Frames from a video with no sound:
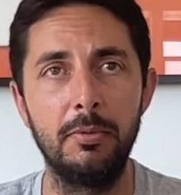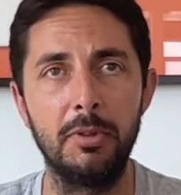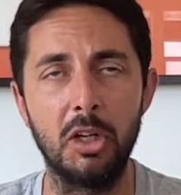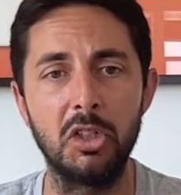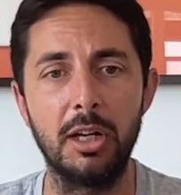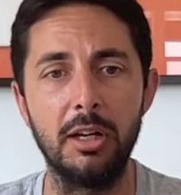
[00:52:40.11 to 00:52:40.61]

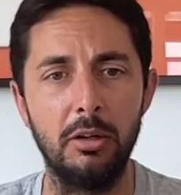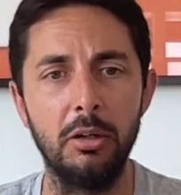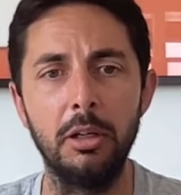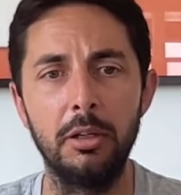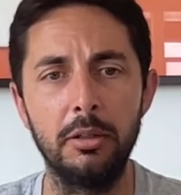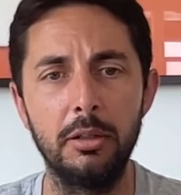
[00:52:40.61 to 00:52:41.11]
we touched on it
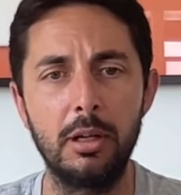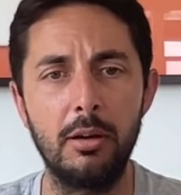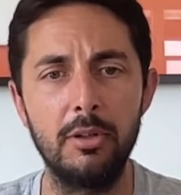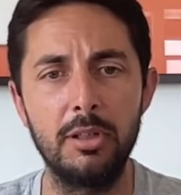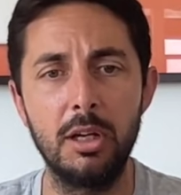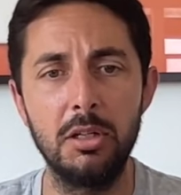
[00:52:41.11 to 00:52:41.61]
earlier in the
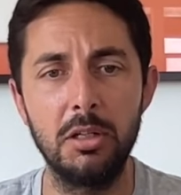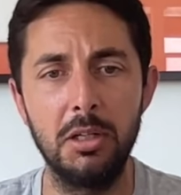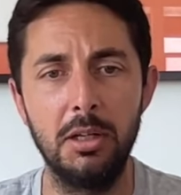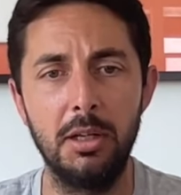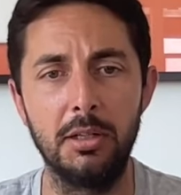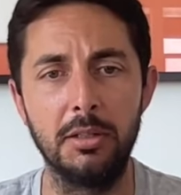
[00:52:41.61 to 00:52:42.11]

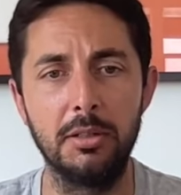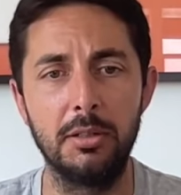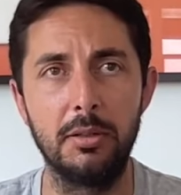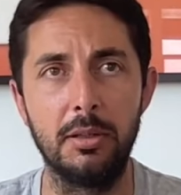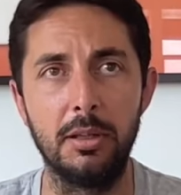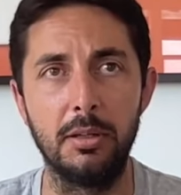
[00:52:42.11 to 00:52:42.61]
conversation is
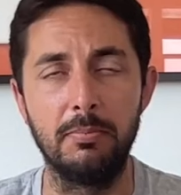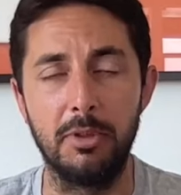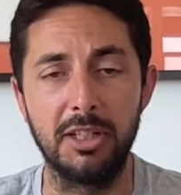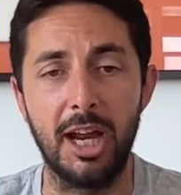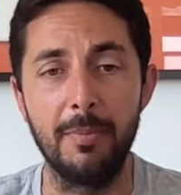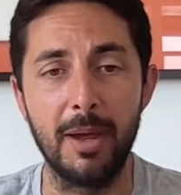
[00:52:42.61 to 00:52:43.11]
the the
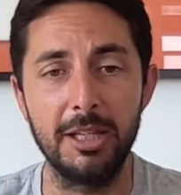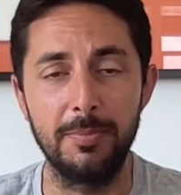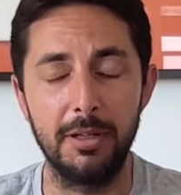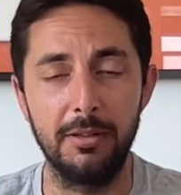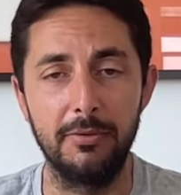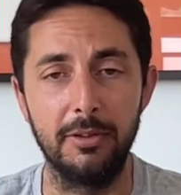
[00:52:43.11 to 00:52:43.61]
time
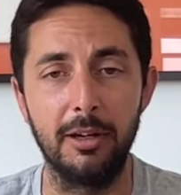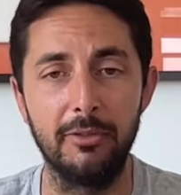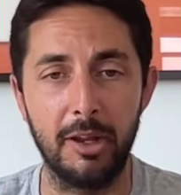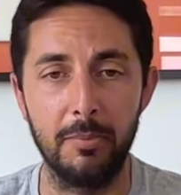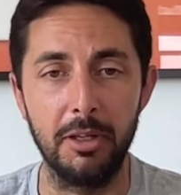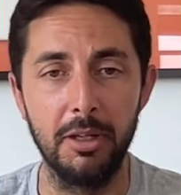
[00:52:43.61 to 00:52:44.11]
aspect for our
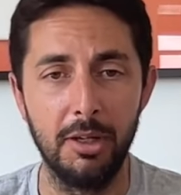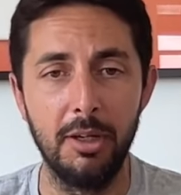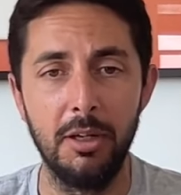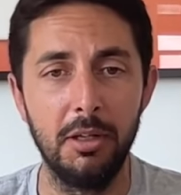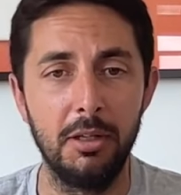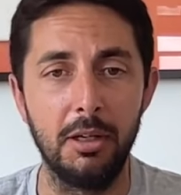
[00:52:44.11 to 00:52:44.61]
family.
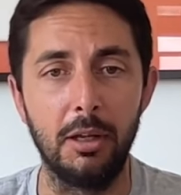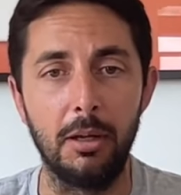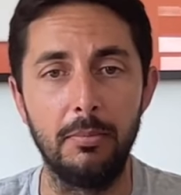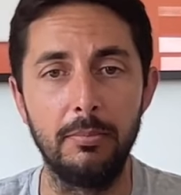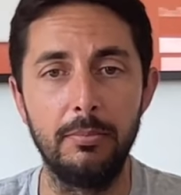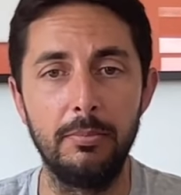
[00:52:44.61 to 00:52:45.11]

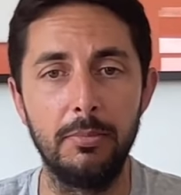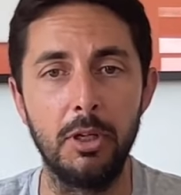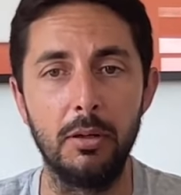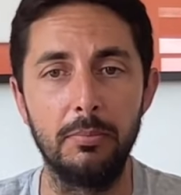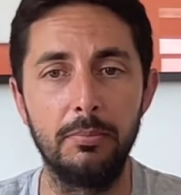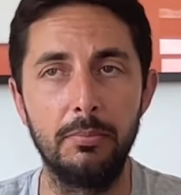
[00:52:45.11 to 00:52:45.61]
Um, you
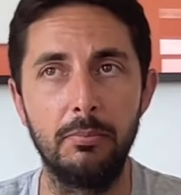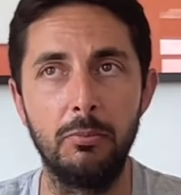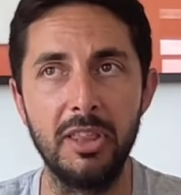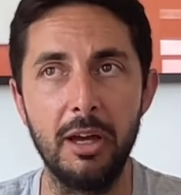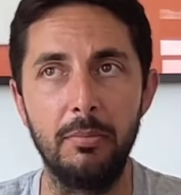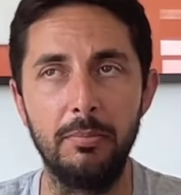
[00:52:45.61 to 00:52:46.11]
know,
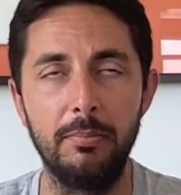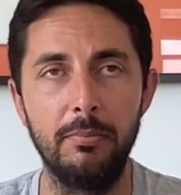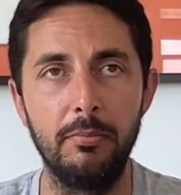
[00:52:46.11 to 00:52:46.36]
without